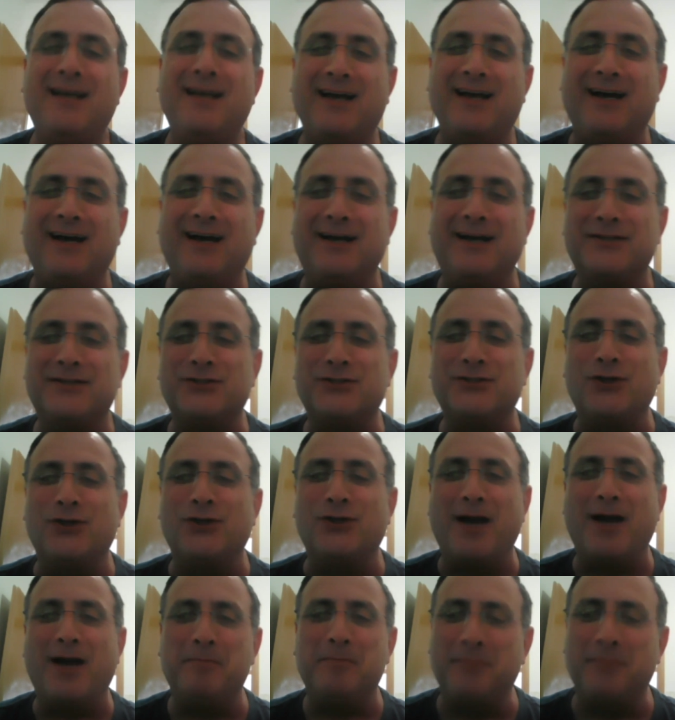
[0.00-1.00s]
So I'm
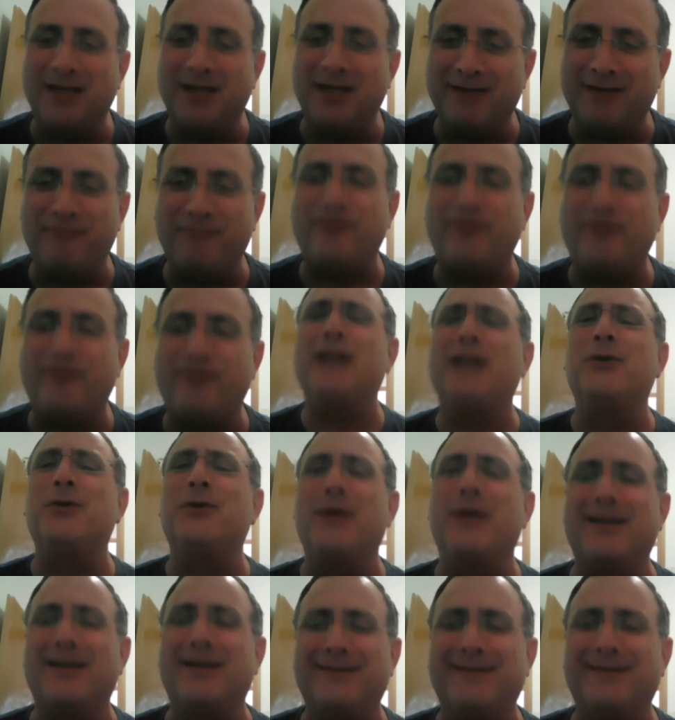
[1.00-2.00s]
following
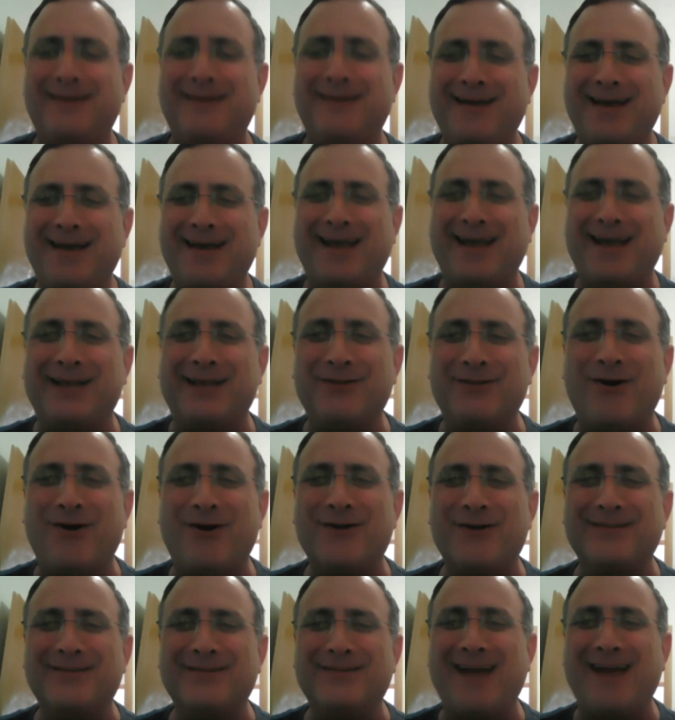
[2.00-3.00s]
a long
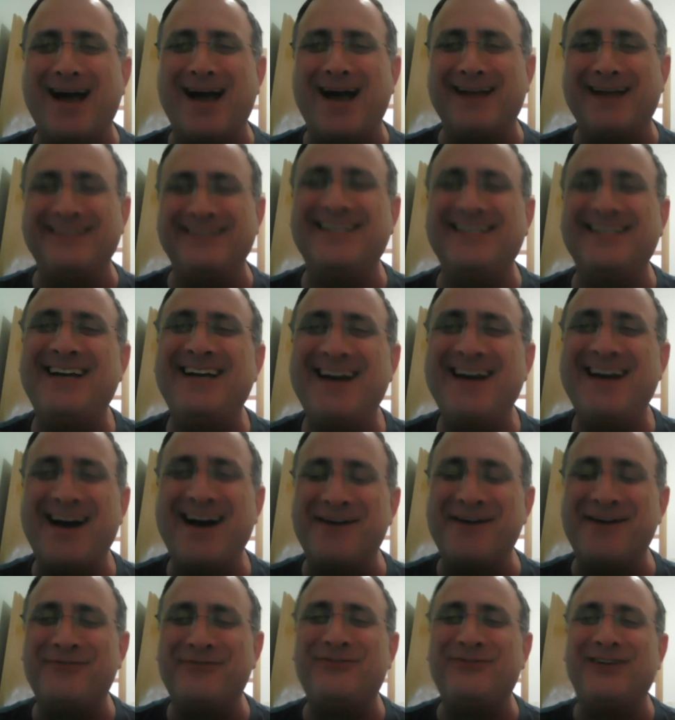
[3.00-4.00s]
line of
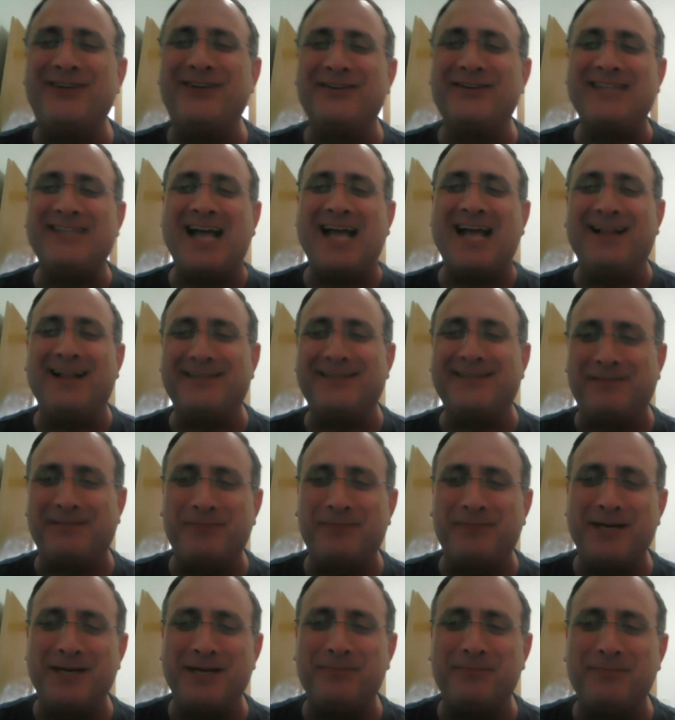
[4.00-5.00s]
talented
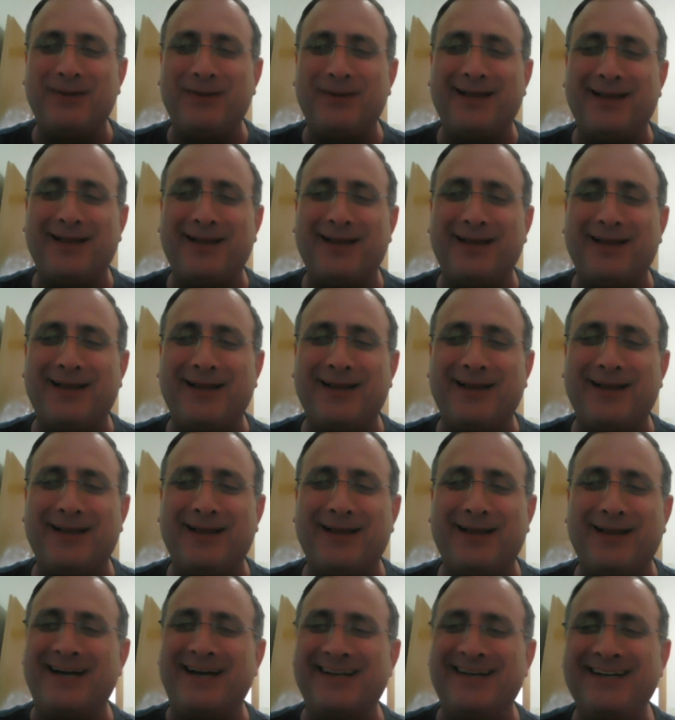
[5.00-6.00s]
people. I hope
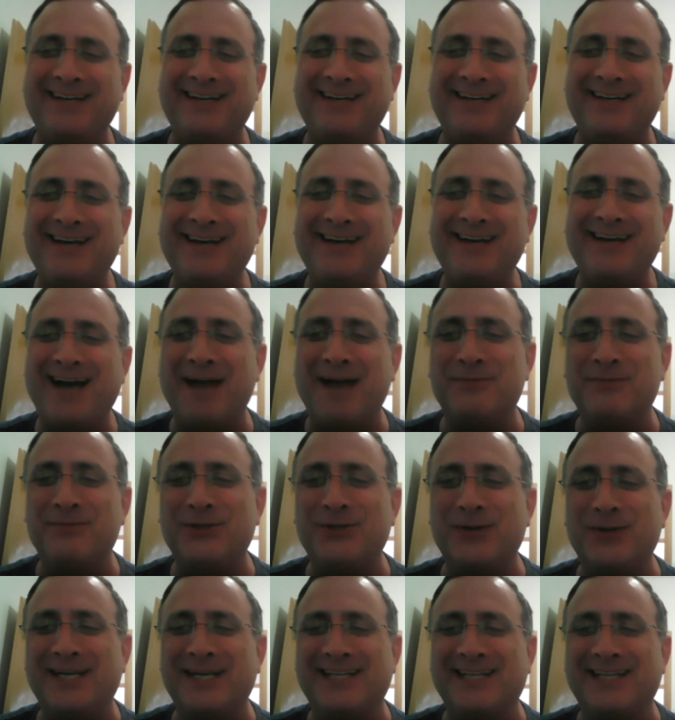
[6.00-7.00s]
I'm doing it
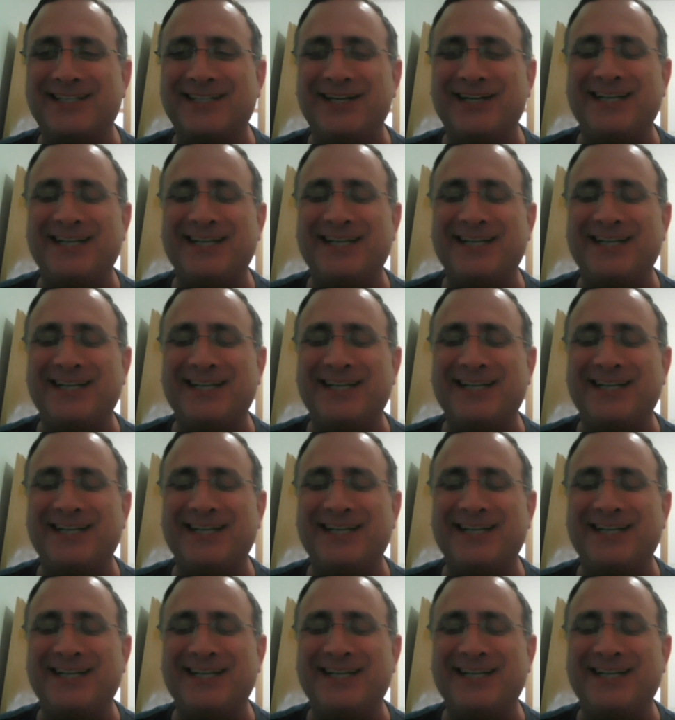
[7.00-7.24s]
good.